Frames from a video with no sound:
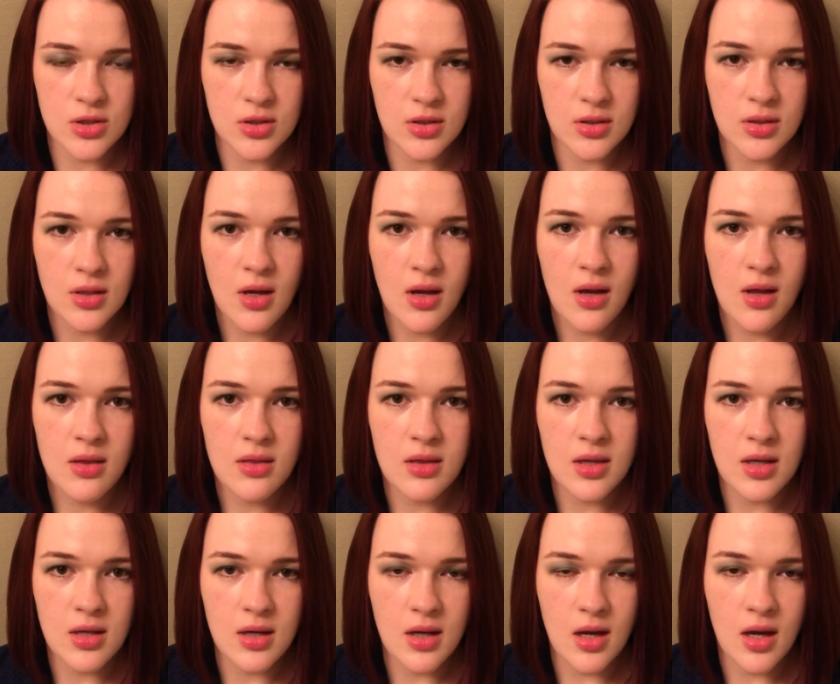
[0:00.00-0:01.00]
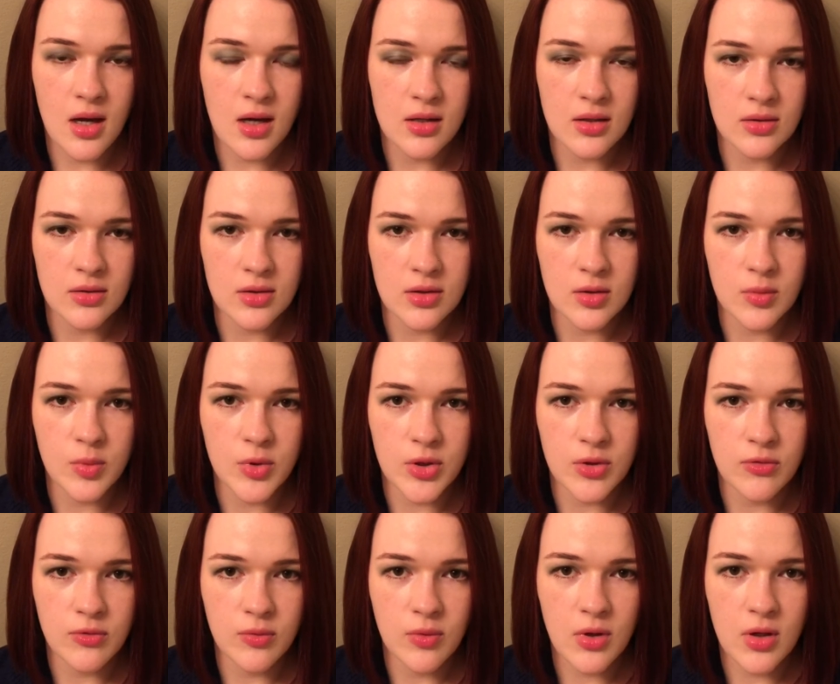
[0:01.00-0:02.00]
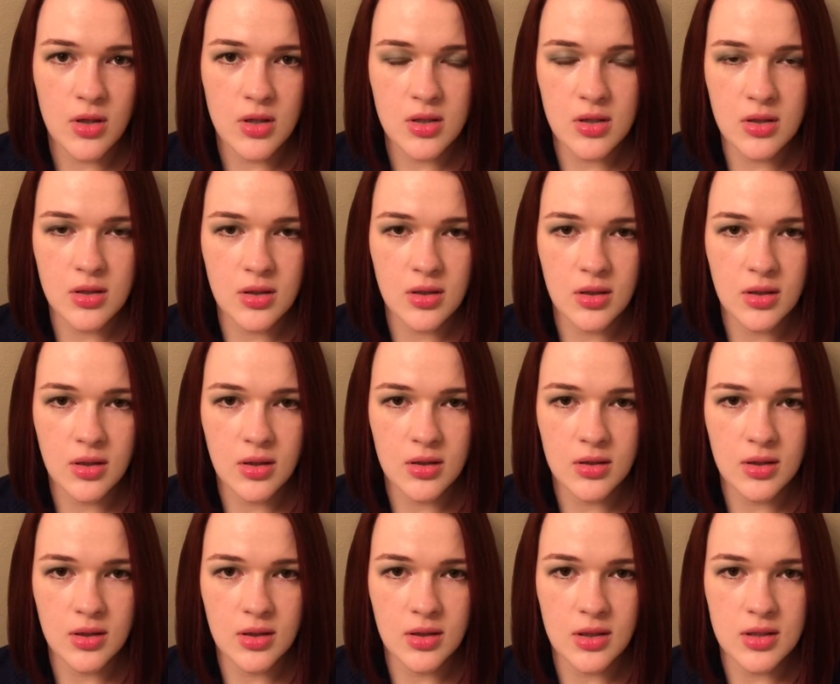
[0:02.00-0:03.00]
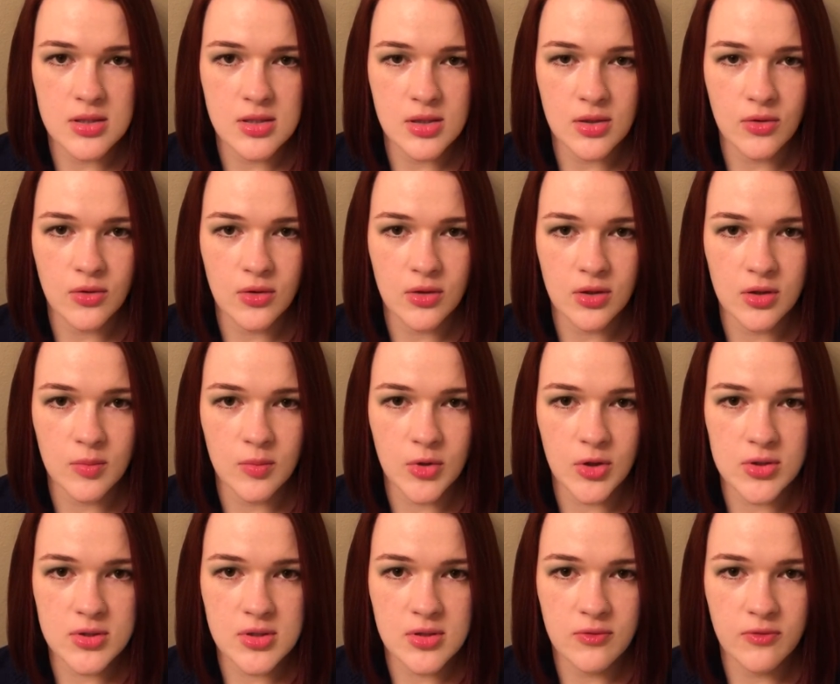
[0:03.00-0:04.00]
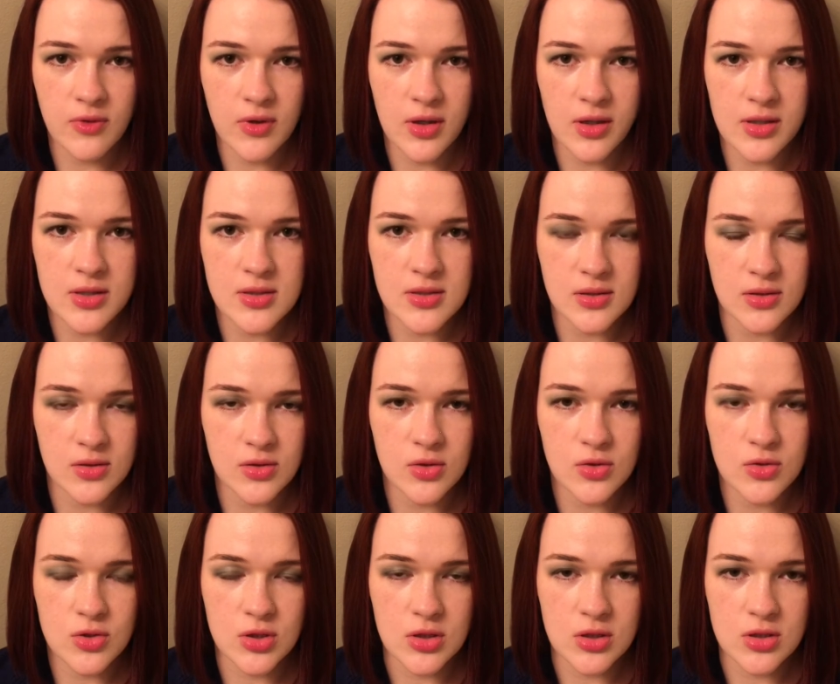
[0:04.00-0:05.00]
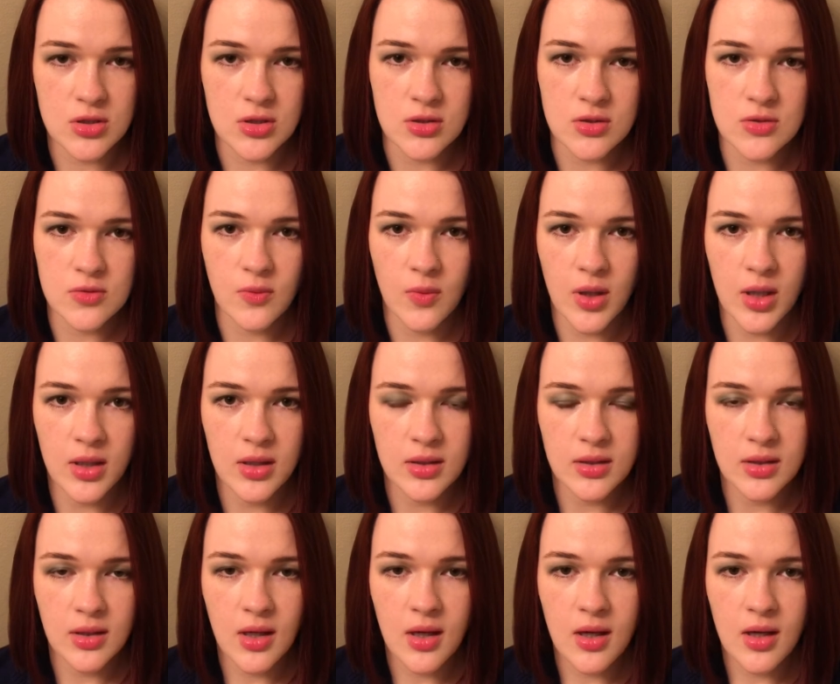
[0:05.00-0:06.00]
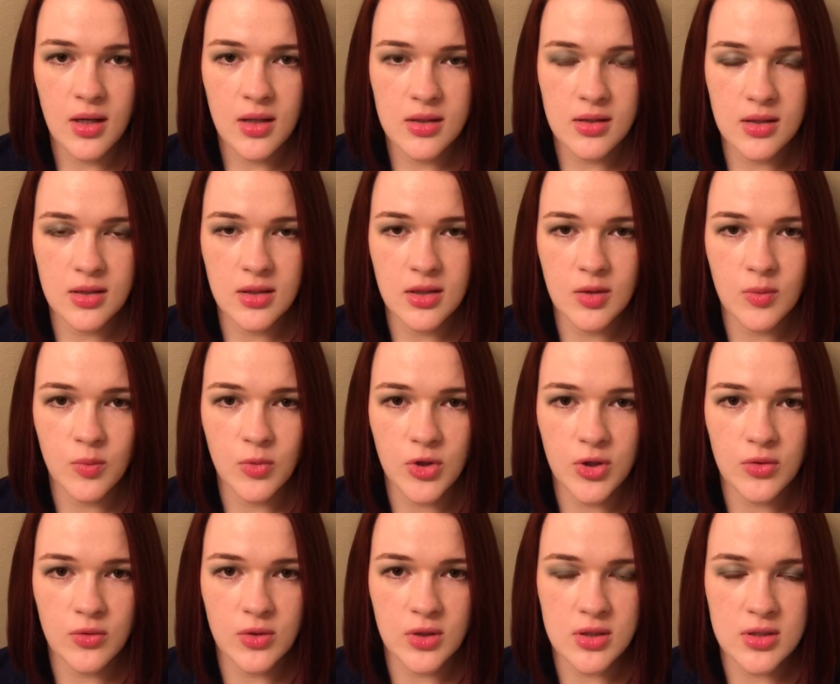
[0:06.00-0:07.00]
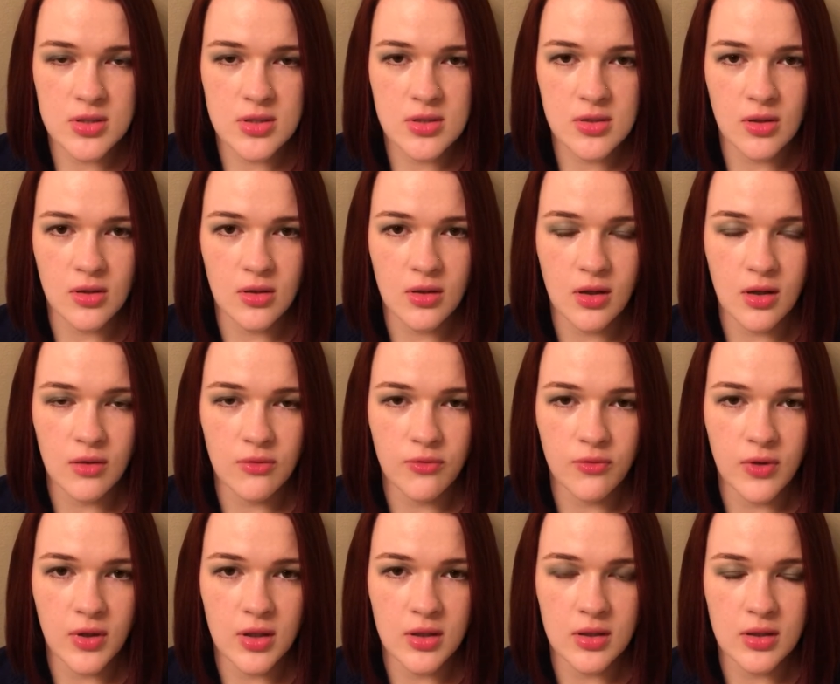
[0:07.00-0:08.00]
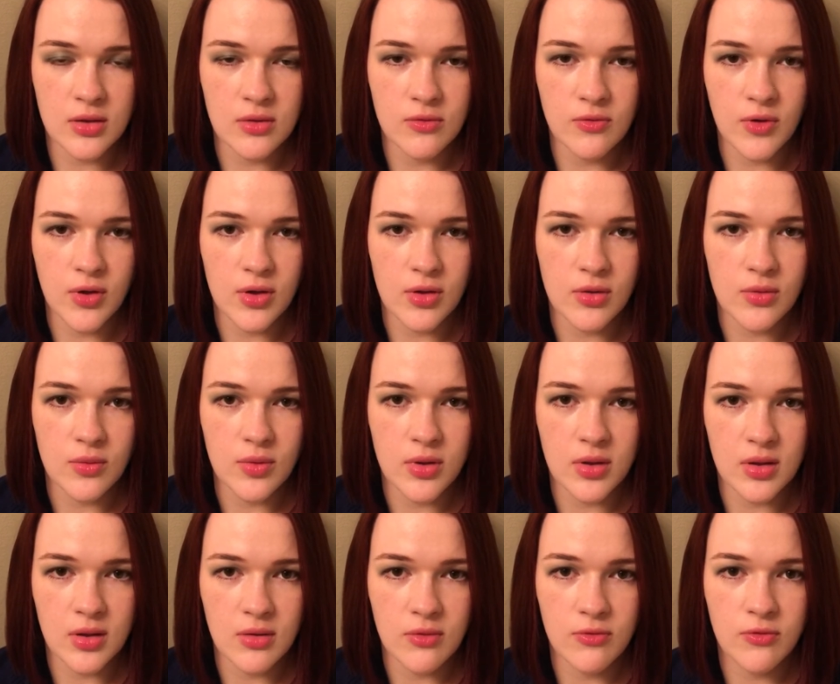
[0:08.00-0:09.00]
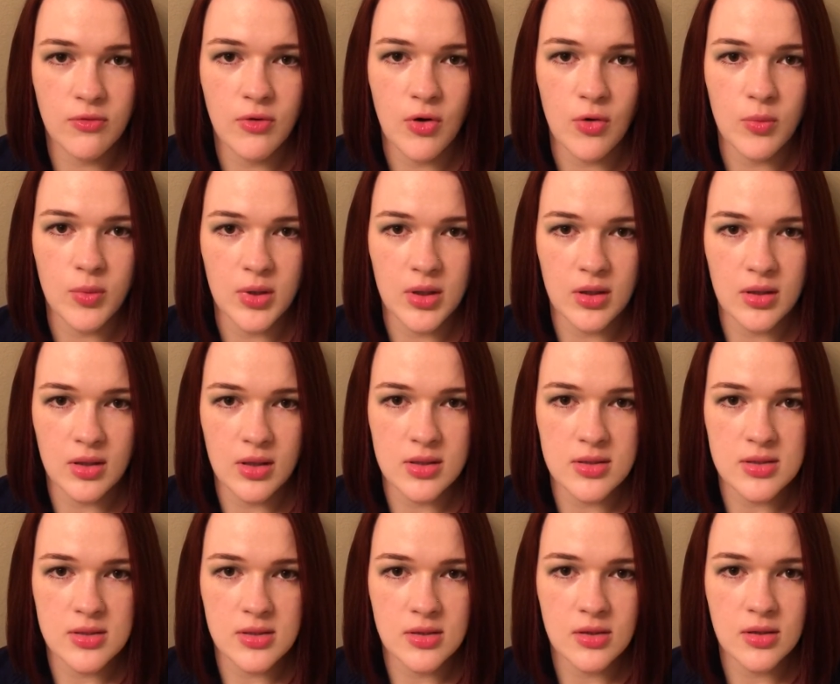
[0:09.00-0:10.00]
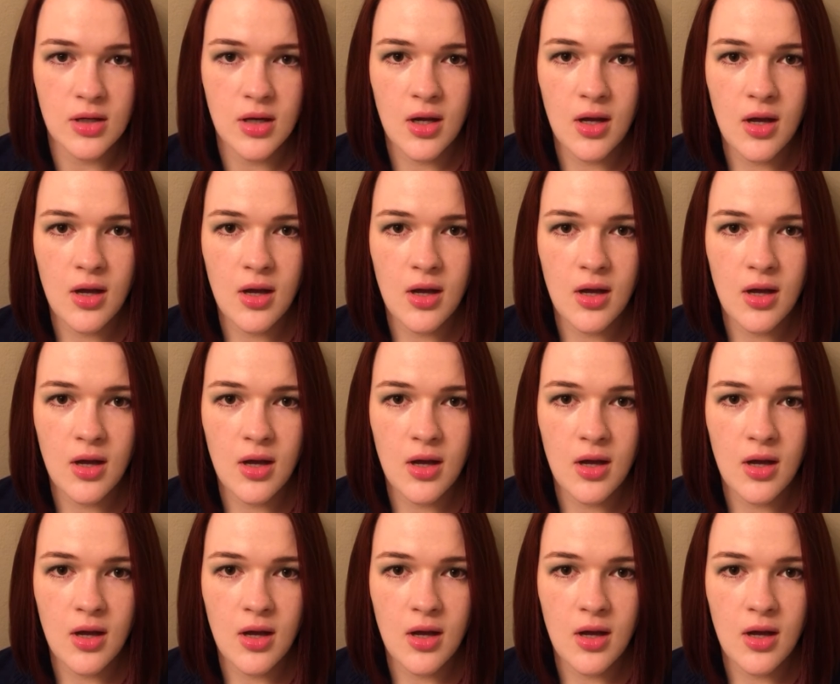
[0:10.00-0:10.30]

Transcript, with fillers: it, then add a little bit of water. The cleansing oil emulsifies and usually turns white. And then it can be rinsed off and then you follow with a foaming cleanser.